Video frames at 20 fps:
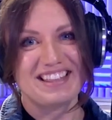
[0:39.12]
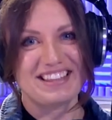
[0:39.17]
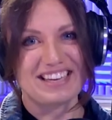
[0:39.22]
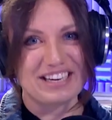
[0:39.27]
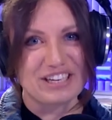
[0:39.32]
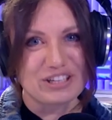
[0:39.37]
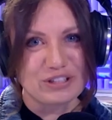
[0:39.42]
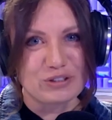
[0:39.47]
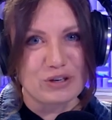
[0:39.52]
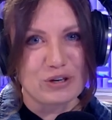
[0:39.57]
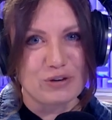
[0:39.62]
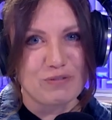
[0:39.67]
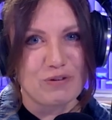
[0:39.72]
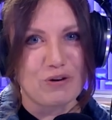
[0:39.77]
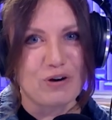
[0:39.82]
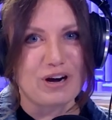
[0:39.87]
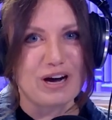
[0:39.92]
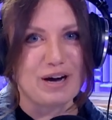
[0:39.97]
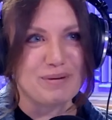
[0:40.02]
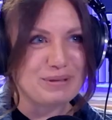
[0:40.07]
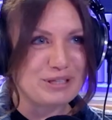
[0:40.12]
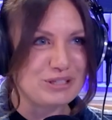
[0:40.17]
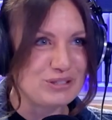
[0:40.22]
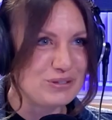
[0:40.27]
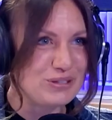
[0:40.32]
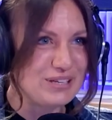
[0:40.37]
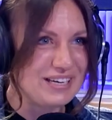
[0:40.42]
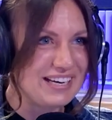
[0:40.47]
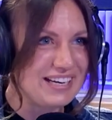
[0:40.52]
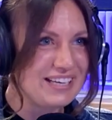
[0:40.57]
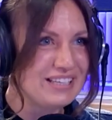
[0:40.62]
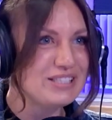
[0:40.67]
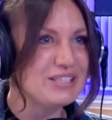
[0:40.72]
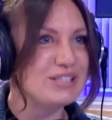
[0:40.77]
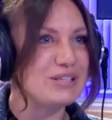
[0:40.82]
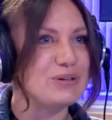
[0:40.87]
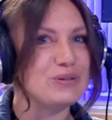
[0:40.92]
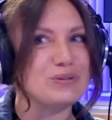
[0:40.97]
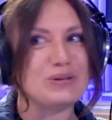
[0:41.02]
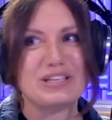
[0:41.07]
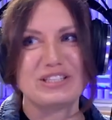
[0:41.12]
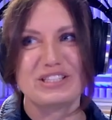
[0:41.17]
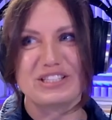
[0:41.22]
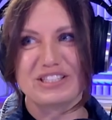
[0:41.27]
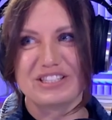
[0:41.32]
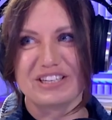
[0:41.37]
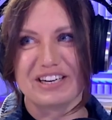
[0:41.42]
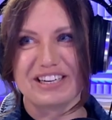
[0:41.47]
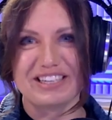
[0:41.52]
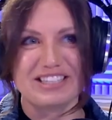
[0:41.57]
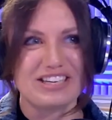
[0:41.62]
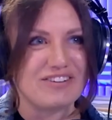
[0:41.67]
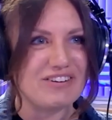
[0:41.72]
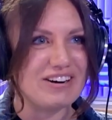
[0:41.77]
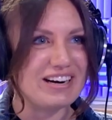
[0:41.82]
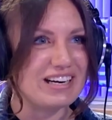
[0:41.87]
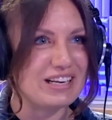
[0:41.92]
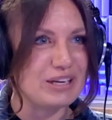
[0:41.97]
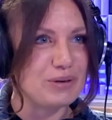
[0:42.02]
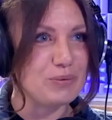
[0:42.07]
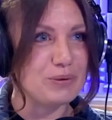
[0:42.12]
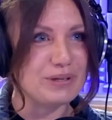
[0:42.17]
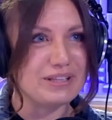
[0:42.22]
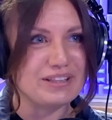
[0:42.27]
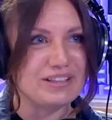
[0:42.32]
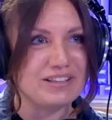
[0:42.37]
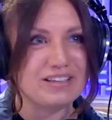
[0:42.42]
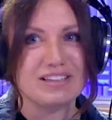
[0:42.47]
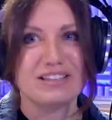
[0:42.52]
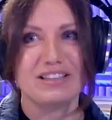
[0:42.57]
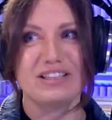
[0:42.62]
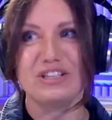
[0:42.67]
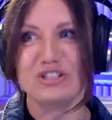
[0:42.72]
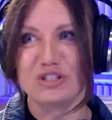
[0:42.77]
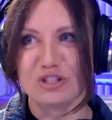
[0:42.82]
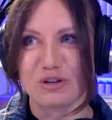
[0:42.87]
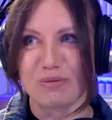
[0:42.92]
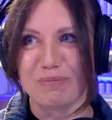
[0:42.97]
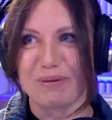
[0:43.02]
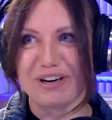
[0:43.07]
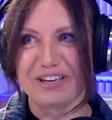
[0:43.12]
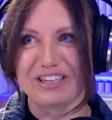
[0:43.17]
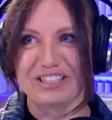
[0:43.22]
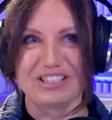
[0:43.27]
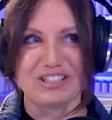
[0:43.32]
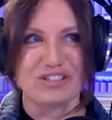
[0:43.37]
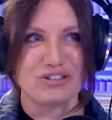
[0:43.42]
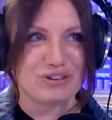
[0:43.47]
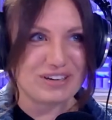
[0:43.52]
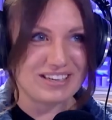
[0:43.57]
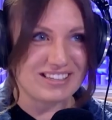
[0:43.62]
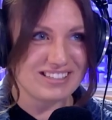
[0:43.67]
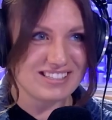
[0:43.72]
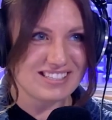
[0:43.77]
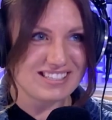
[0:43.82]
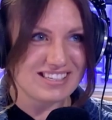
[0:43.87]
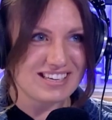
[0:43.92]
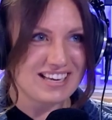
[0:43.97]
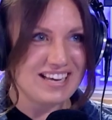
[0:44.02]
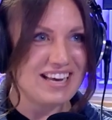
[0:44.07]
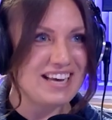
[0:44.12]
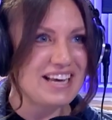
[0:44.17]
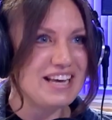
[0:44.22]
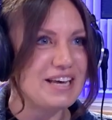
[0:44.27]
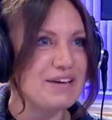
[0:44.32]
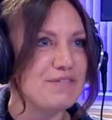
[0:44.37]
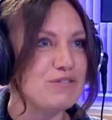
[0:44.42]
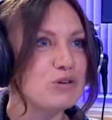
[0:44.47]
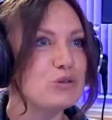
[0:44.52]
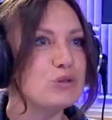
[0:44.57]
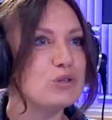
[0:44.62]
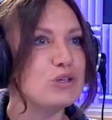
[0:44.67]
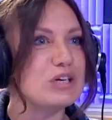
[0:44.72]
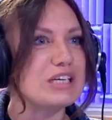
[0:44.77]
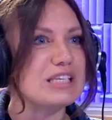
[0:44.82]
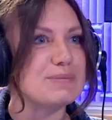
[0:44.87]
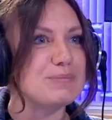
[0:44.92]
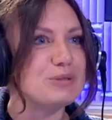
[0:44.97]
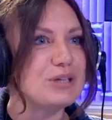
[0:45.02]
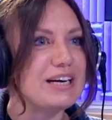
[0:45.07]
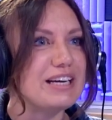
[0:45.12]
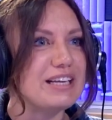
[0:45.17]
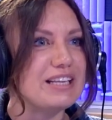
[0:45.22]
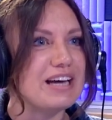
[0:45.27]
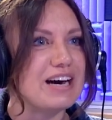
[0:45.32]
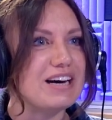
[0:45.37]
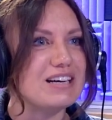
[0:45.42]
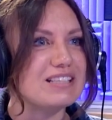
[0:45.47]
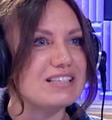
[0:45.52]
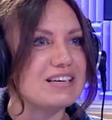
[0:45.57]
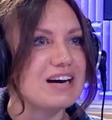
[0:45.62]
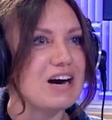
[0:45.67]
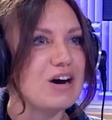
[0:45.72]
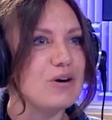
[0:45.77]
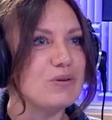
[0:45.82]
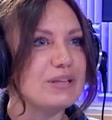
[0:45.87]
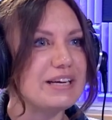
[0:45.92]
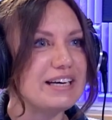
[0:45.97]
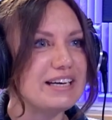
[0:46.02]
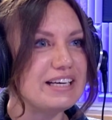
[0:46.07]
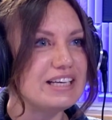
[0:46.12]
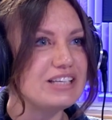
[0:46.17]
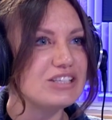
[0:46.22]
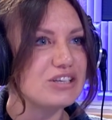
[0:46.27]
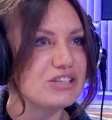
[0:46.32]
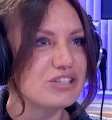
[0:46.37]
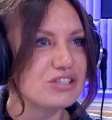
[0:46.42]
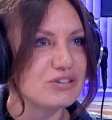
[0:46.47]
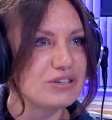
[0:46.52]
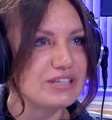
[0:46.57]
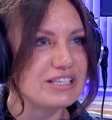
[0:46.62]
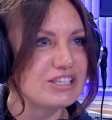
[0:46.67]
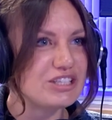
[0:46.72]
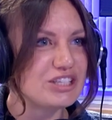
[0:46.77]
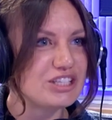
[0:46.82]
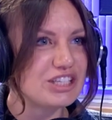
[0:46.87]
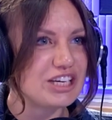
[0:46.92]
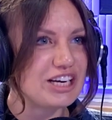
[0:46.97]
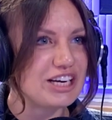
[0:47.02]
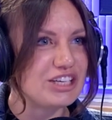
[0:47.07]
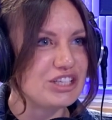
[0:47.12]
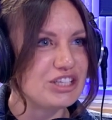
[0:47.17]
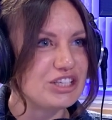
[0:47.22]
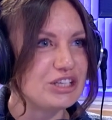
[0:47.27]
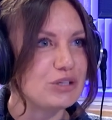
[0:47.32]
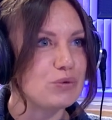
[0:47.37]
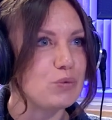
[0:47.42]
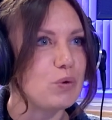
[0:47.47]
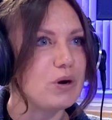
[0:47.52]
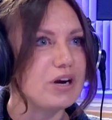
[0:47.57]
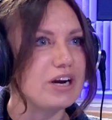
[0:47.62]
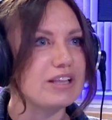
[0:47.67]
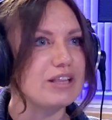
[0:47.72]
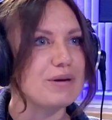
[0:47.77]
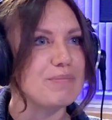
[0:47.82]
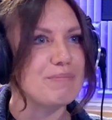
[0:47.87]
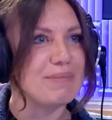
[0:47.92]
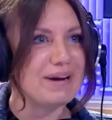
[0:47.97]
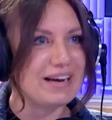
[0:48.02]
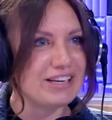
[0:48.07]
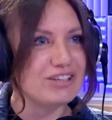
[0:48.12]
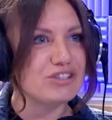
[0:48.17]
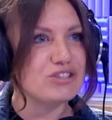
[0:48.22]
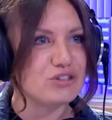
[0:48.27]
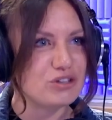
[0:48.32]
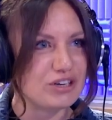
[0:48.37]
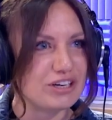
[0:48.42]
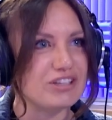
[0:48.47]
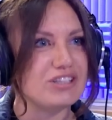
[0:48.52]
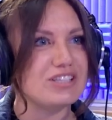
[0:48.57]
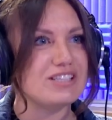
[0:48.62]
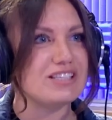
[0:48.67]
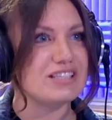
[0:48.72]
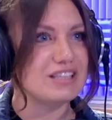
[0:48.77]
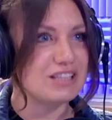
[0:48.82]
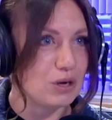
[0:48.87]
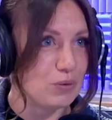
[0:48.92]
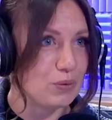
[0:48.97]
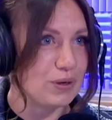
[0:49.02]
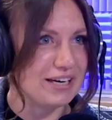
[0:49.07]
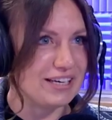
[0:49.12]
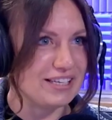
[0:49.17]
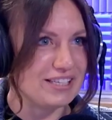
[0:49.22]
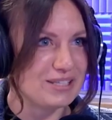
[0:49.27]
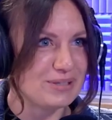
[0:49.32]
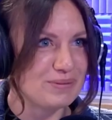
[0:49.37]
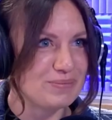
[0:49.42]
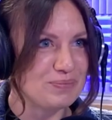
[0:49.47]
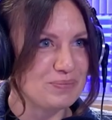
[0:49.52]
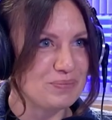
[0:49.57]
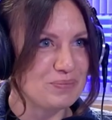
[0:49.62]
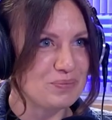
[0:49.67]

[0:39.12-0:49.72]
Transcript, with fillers: Thank you a lot for coming today. So let's start directly with digital marketing trends. If you could explain us how the industry is changing, what are the main trends nowadays?